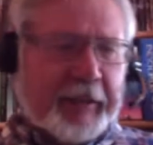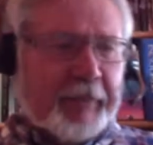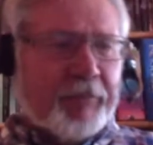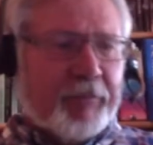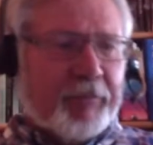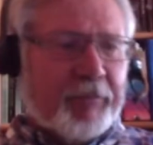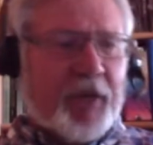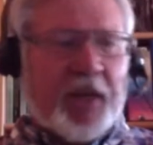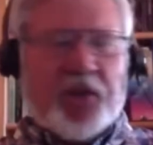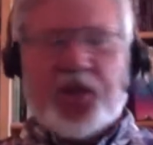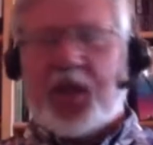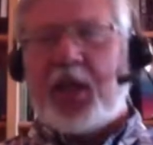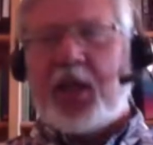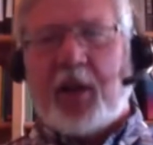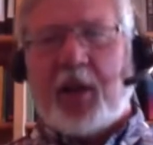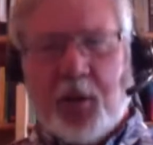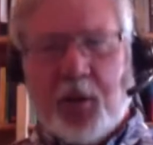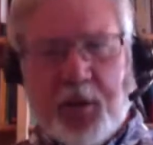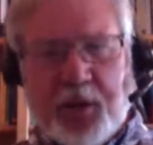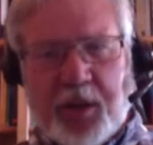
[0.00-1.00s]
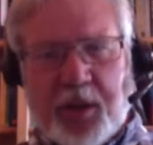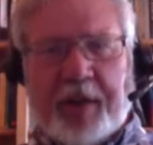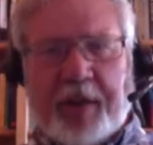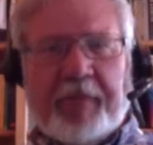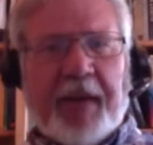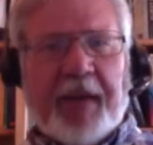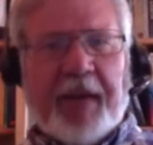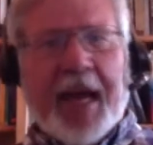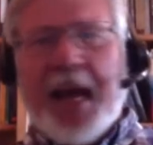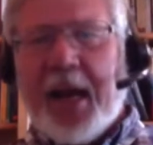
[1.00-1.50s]
casinos in
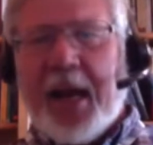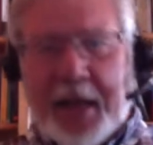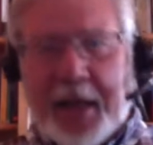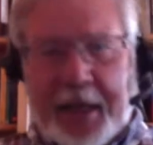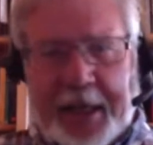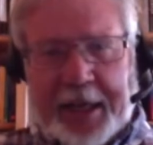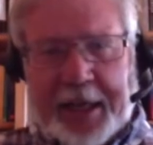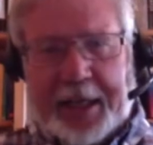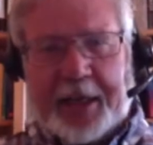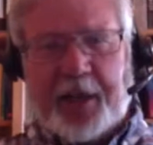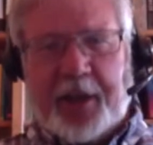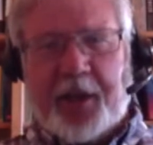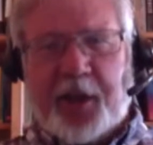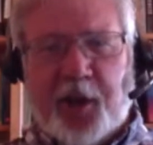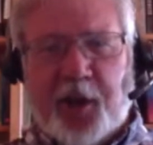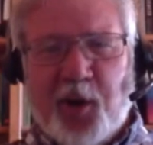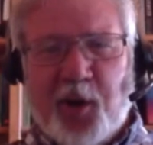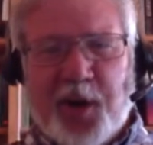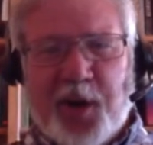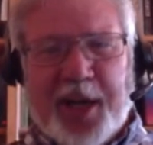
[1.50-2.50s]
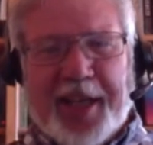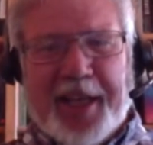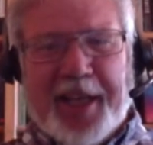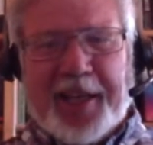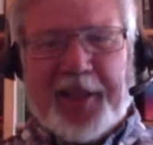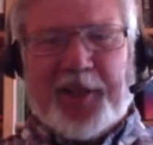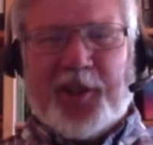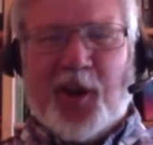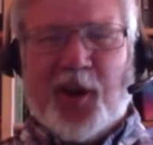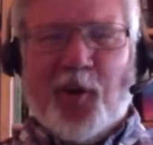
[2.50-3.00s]
Havana again, you know.
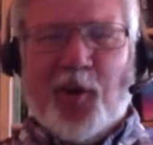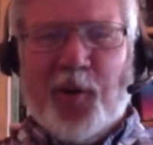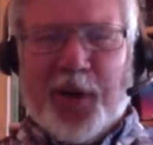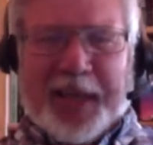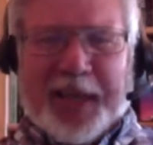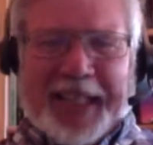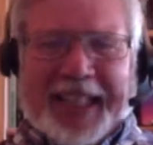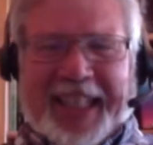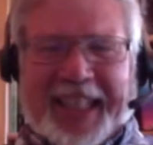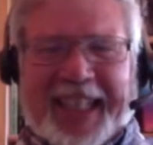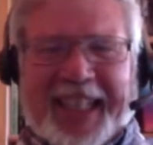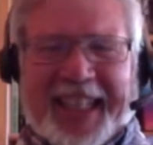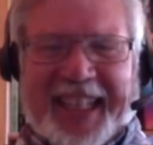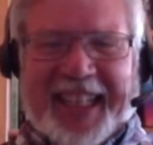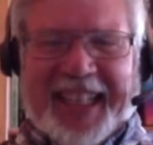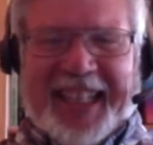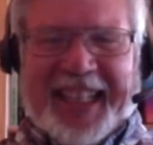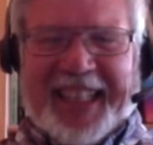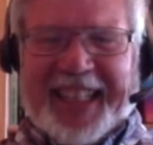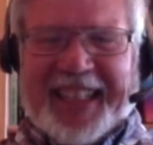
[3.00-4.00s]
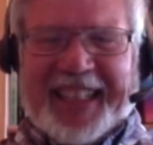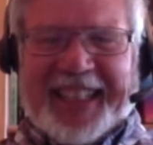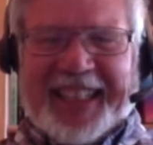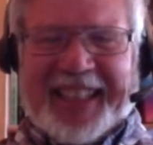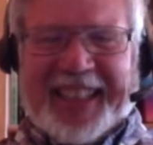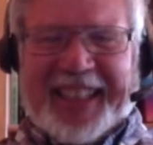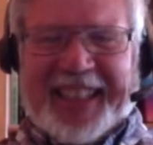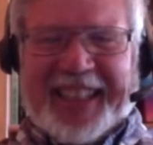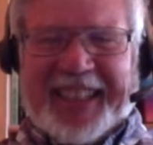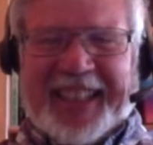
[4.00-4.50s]
So uh,
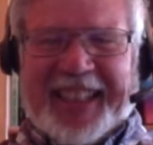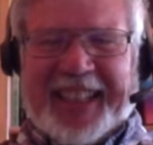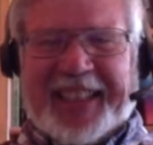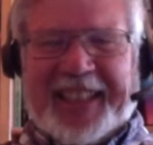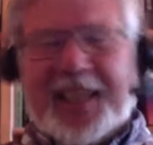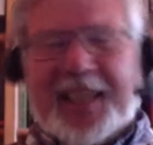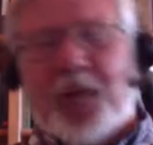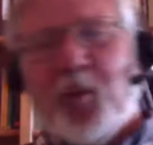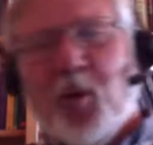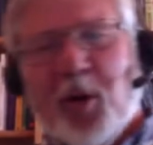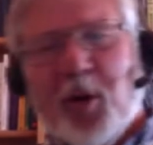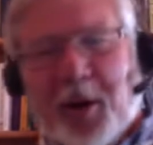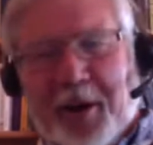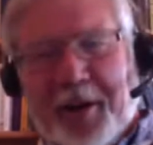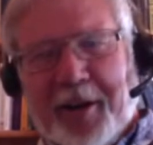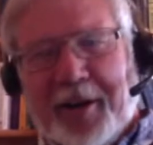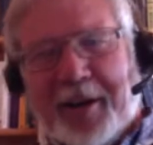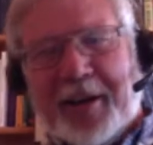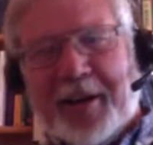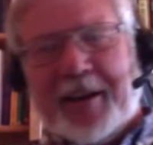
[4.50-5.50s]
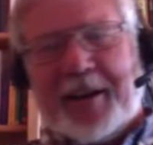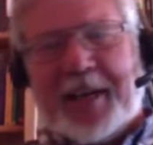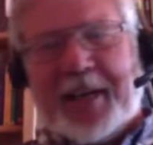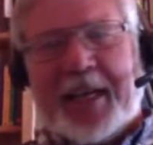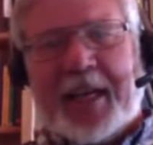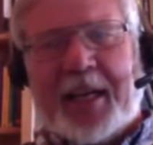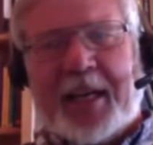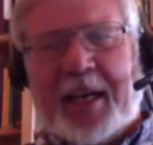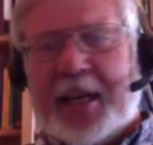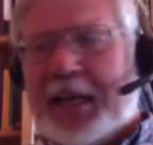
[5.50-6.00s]
it didn't work. Uh,
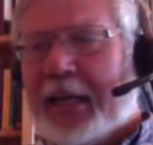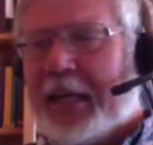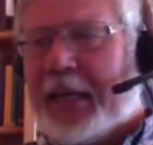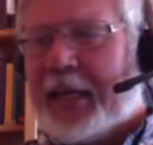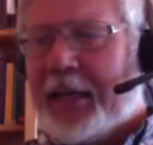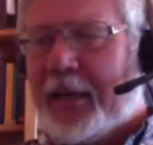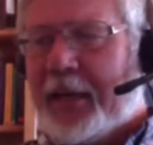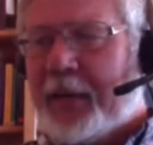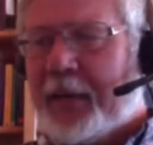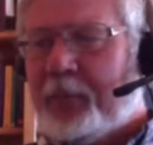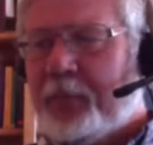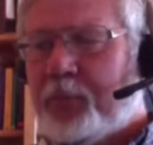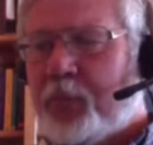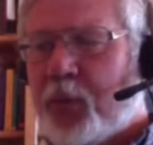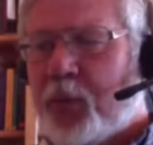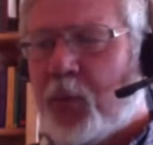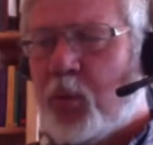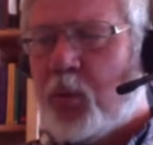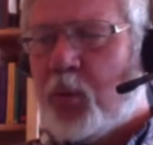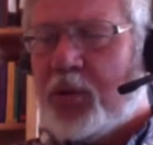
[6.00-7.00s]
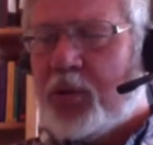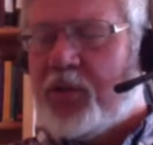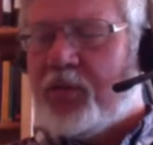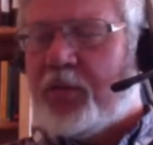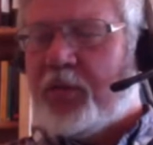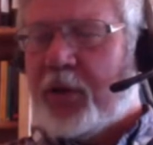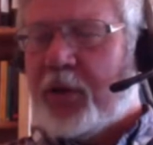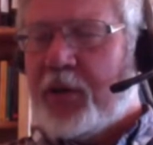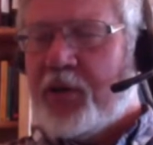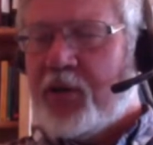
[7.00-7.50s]
Kennedy uh, was
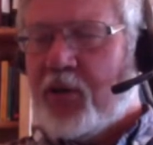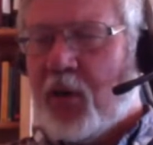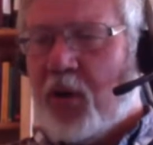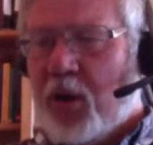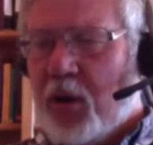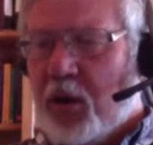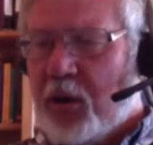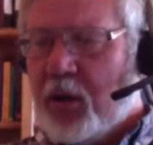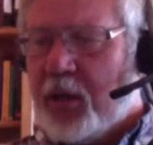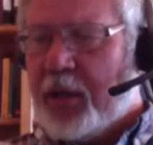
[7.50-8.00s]
very strong